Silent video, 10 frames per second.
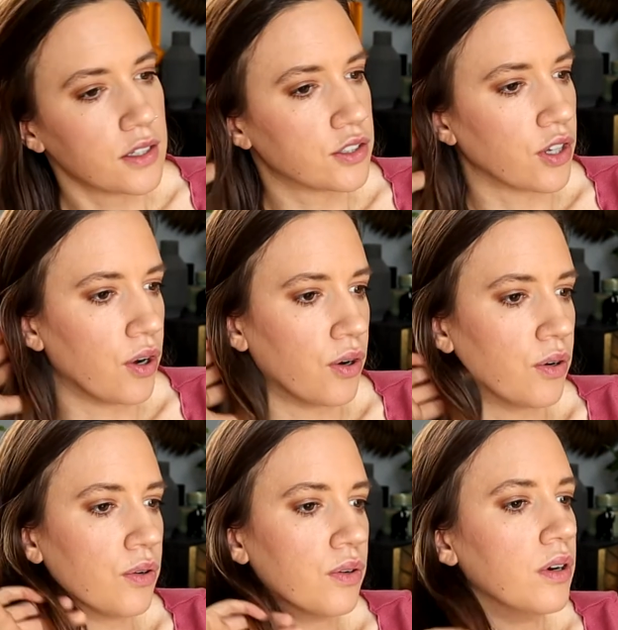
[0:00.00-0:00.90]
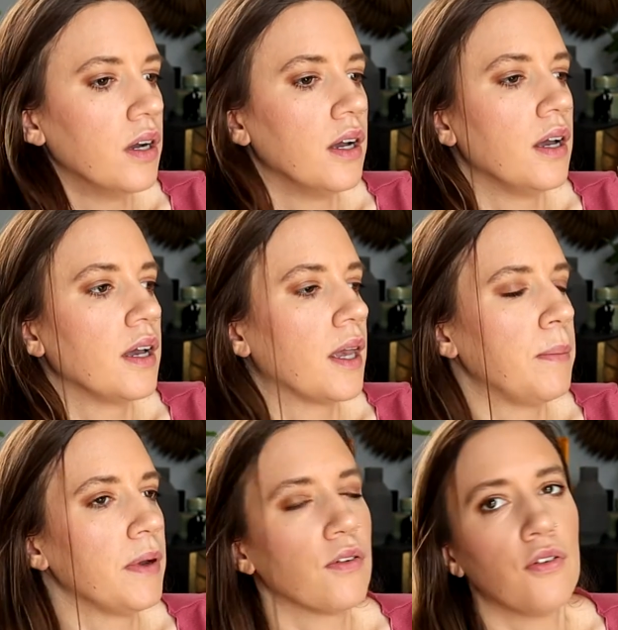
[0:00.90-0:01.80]
So
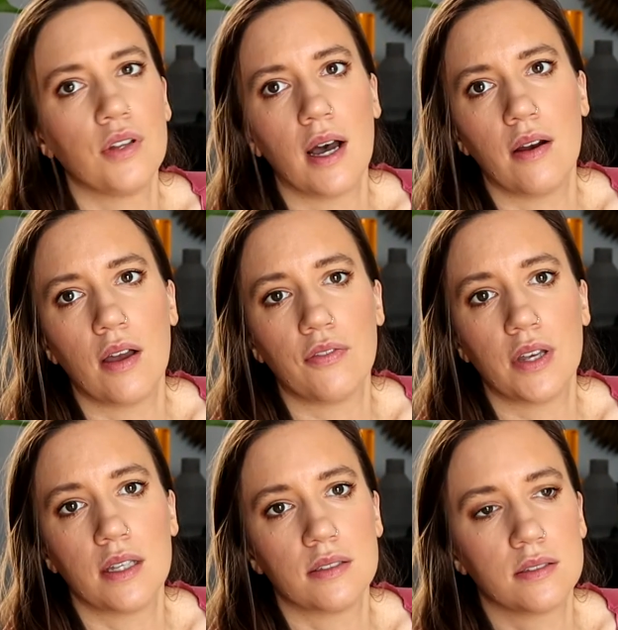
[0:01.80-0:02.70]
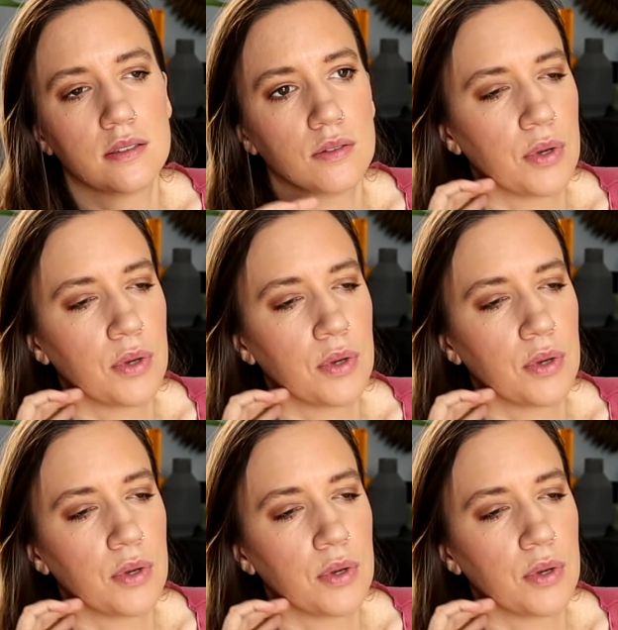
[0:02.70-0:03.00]
keeping a food diary, I think, is,